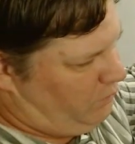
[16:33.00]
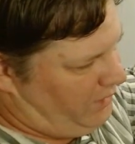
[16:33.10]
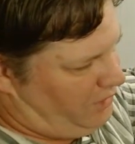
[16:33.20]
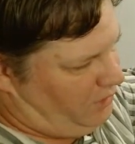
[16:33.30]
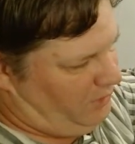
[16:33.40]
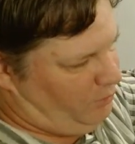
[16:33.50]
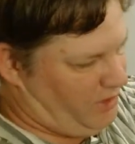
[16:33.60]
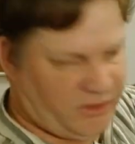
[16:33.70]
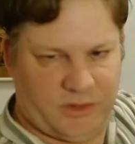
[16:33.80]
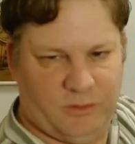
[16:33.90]
What do you call it
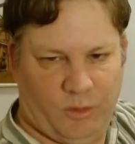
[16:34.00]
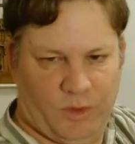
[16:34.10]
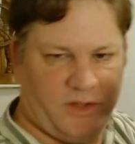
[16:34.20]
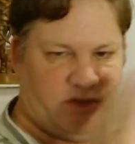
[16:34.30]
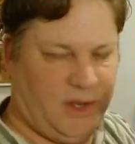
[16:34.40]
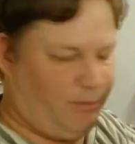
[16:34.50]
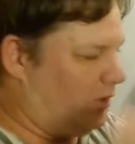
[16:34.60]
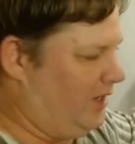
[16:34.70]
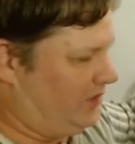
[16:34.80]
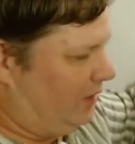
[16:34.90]
when it
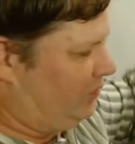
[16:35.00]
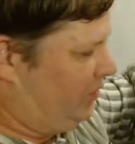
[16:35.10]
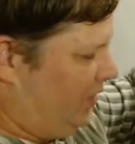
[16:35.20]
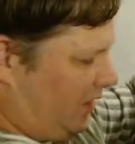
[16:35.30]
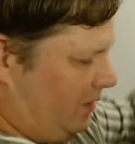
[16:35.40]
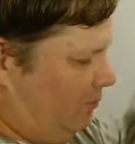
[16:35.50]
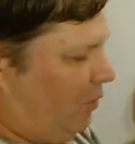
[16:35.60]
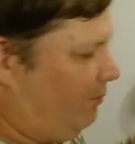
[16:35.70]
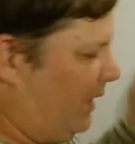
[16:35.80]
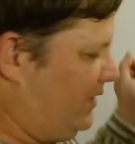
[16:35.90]
separates out so you can get
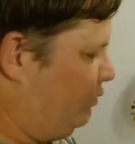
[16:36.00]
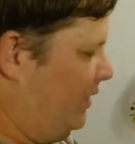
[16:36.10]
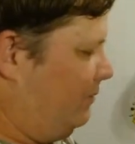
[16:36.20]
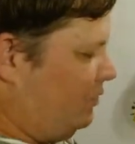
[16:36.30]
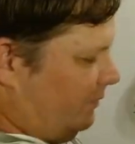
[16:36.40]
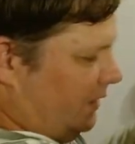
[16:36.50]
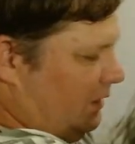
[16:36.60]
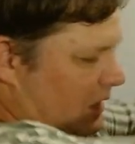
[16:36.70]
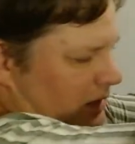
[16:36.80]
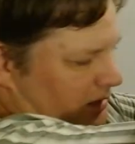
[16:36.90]
more bi-swing
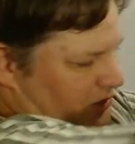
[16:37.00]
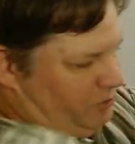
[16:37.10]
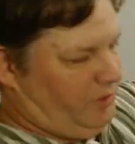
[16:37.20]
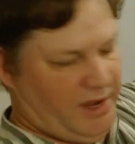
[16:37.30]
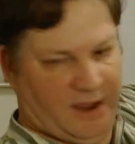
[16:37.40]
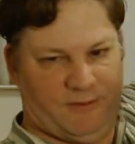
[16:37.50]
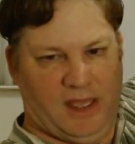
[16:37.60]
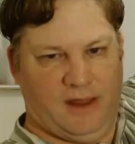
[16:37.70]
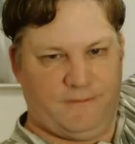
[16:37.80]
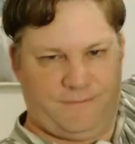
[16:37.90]
movement? Doesn't really have
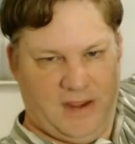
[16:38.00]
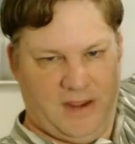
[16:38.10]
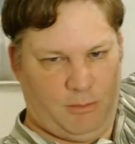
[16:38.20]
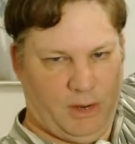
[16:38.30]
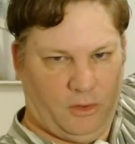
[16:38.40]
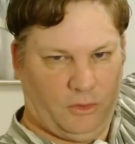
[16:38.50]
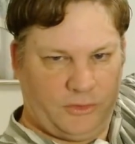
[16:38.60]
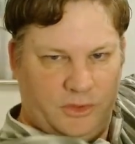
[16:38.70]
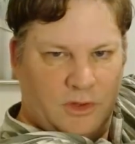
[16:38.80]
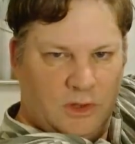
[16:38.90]
that. Fake
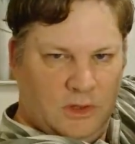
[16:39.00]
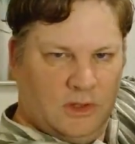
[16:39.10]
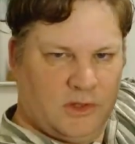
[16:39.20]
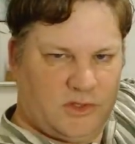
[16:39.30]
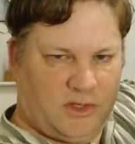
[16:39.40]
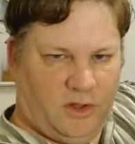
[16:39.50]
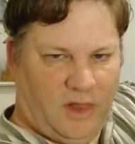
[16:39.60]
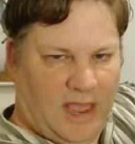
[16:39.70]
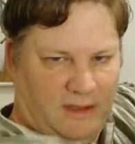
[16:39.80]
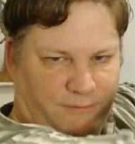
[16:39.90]
belt,
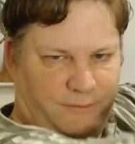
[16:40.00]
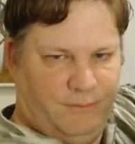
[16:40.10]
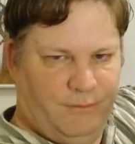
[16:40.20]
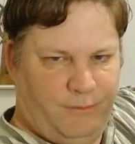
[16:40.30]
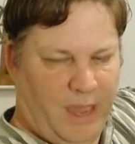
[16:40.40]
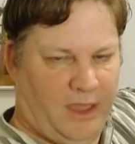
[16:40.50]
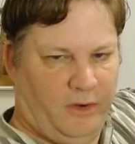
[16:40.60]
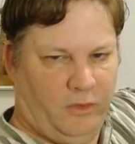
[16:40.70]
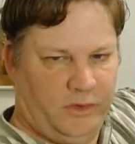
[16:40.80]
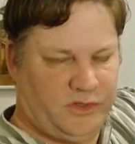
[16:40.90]
still half
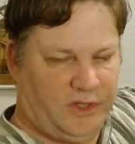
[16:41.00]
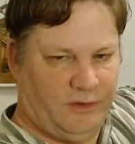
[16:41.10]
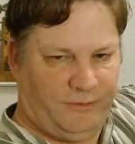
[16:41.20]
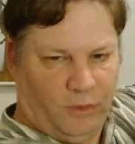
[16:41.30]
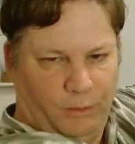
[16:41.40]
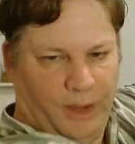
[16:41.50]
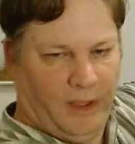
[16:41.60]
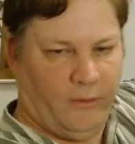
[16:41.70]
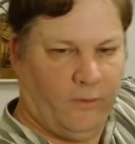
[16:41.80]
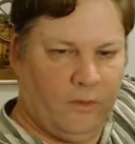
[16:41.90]
panel instead of full
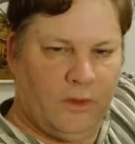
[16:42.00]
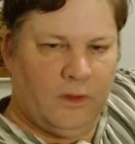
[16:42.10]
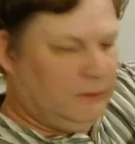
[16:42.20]
panel.